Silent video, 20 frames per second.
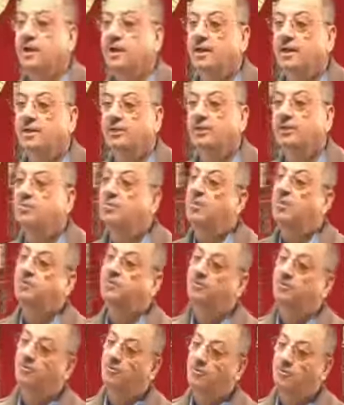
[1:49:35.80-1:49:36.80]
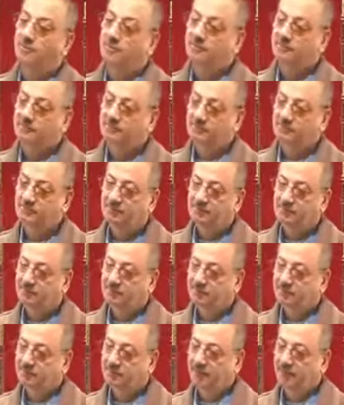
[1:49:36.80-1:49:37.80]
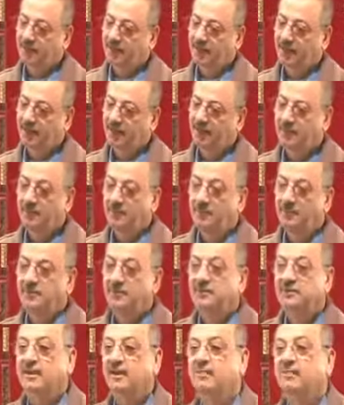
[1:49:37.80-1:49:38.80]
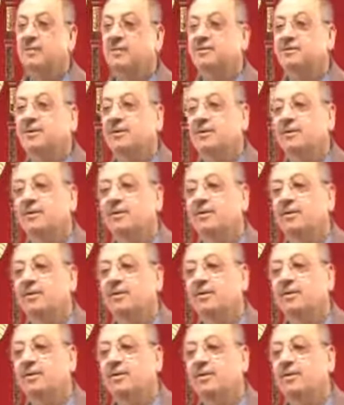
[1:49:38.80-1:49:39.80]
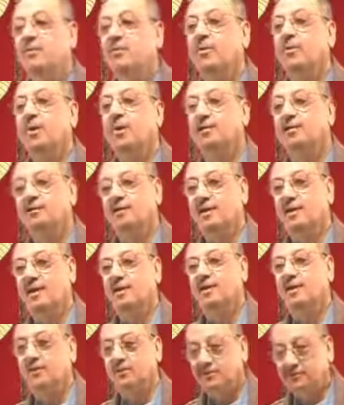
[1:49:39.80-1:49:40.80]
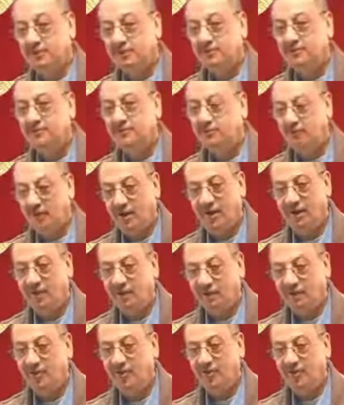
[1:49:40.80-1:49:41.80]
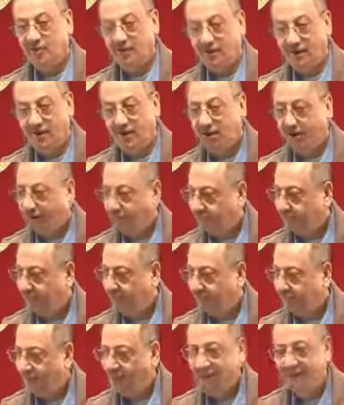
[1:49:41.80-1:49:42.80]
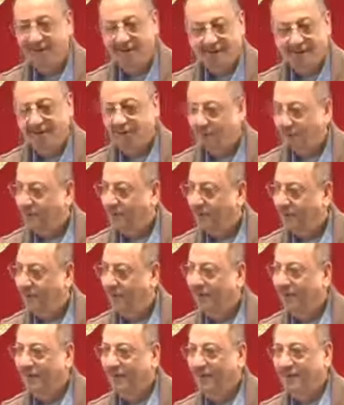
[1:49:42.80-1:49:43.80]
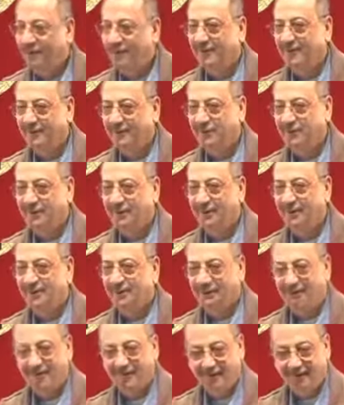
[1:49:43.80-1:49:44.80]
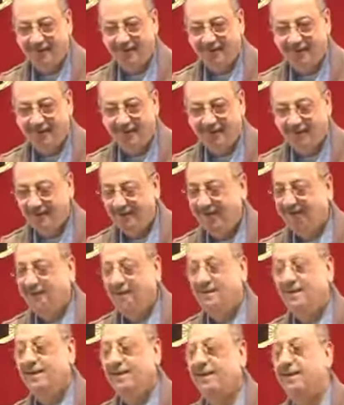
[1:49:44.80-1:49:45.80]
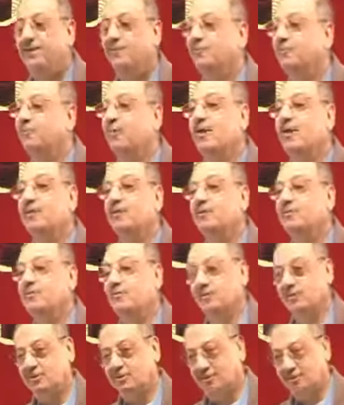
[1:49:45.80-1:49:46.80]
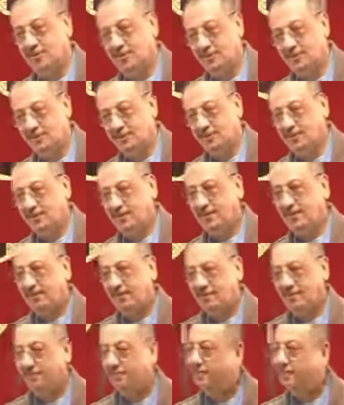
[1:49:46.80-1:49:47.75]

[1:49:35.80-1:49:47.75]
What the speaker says: marfuun. Huh? Bidammatil muqaddara. Now this we are going to learn after tea break, all this thing. Huh? Very interesting. Very